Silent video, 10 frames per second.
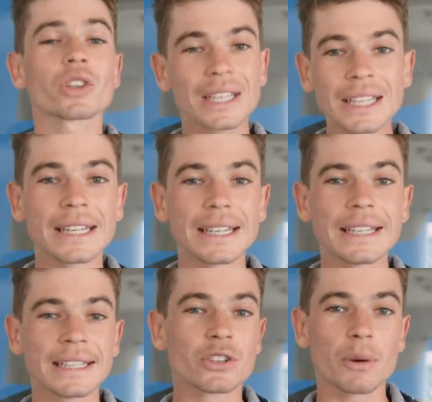So
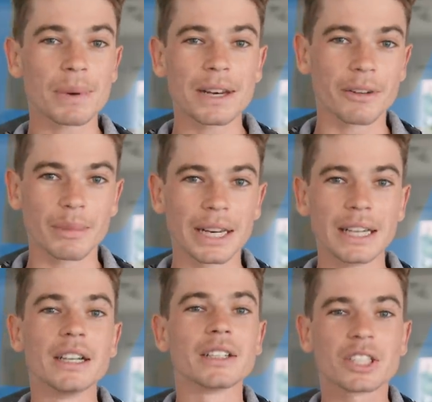clearly, he's got plenty of
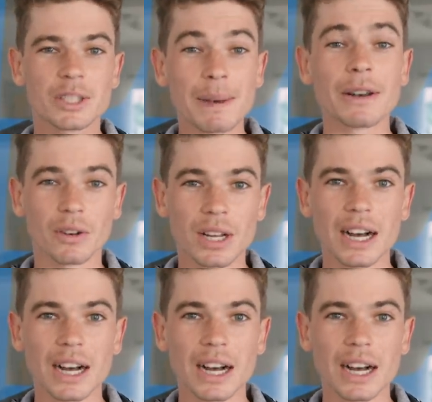money to spend on